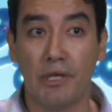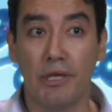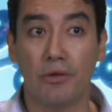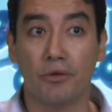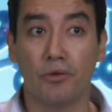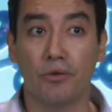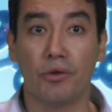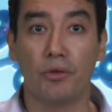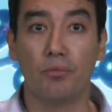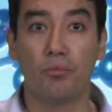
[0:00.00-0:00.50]
So
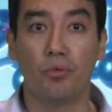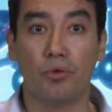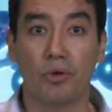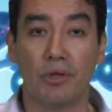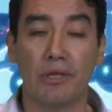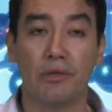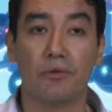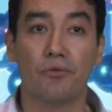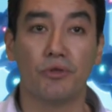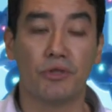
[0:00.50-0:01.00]
it's
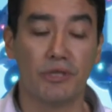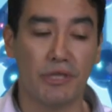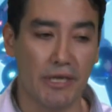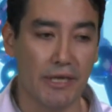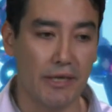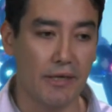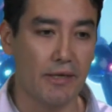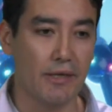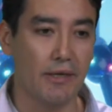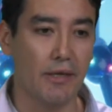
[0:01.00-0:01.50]
important to
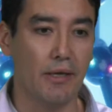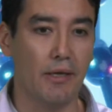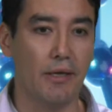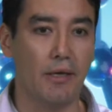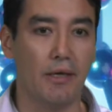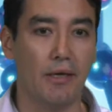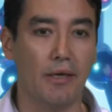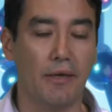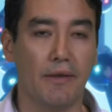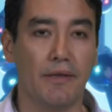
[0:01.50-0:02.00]
check
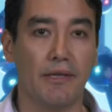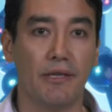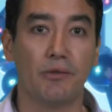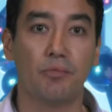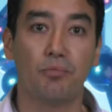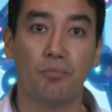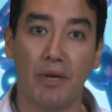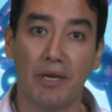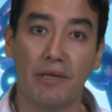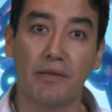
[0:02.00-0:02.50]
the
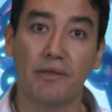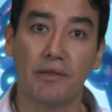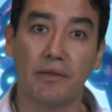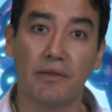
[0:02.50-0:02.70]
specs